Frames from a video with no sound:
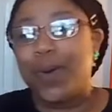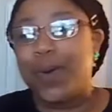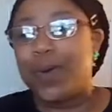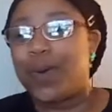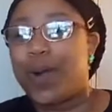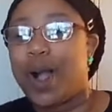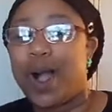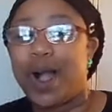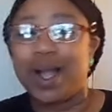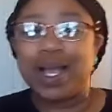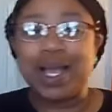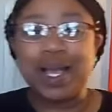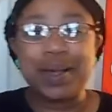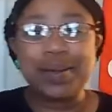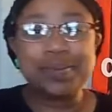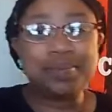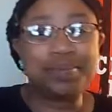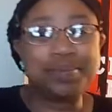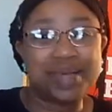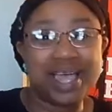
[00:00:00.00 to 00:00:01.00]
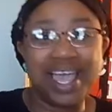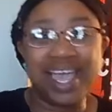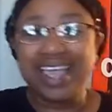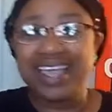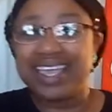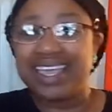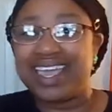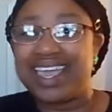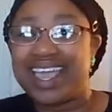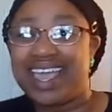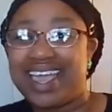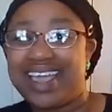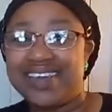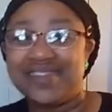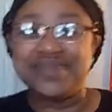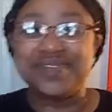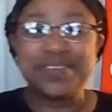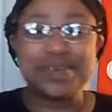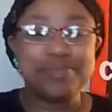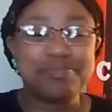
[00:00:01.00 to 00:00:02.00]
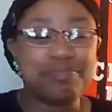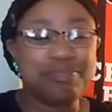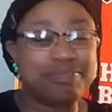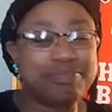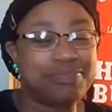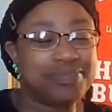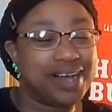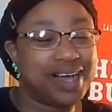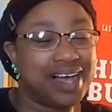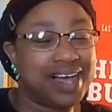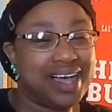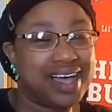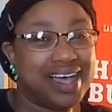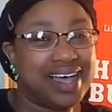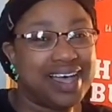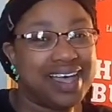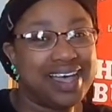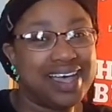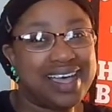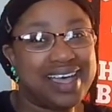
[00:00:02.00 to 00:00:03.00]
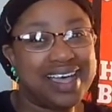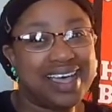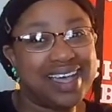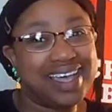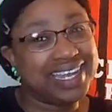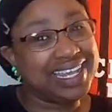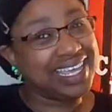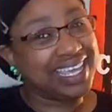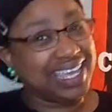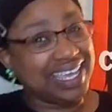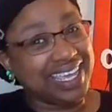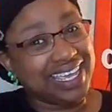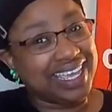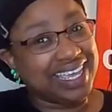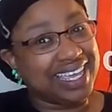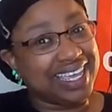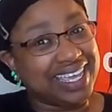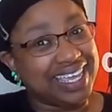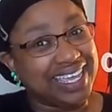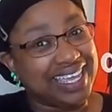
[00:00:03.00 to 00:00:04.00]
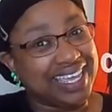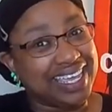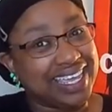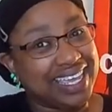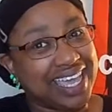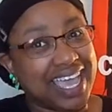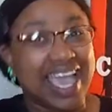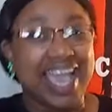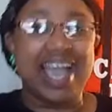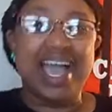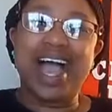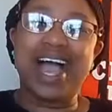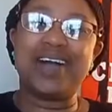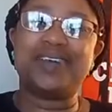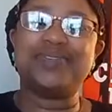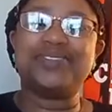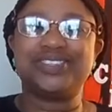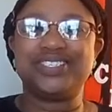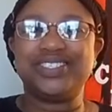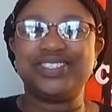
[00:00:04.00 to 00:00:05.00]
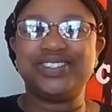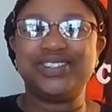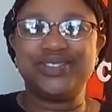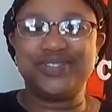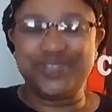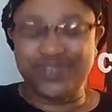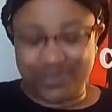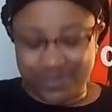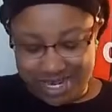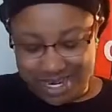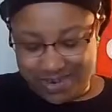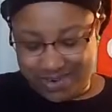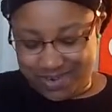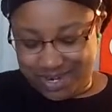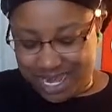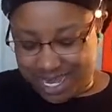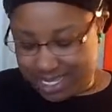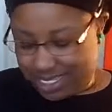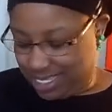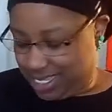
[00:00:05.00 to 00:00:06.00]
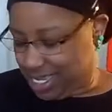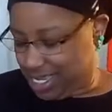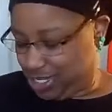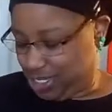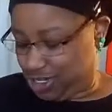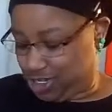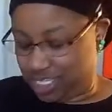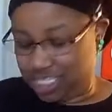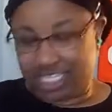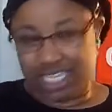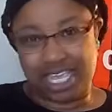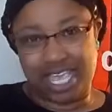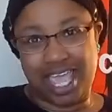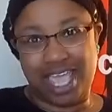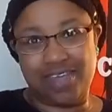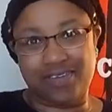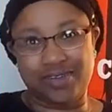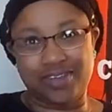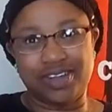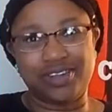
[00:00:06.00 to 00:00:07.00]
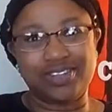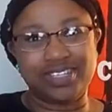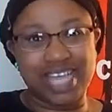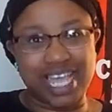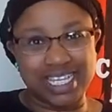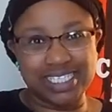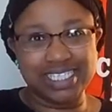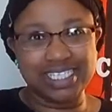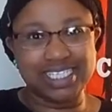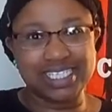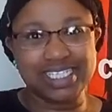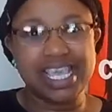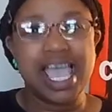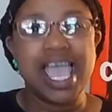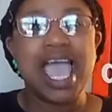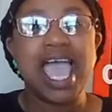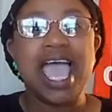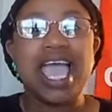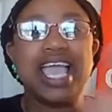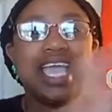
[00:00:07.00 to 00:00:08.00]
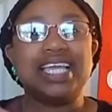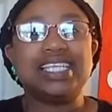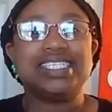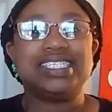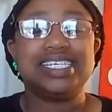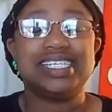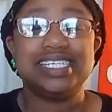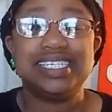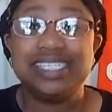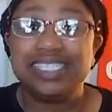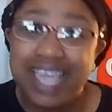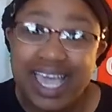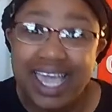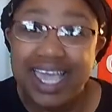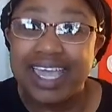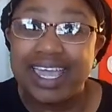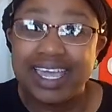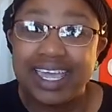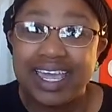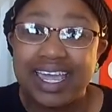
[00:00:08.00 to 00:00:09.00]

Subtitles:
Welcome back, everybody. I'm Crystal, TheRealNesters, as you'll see at TheRealNesters, and today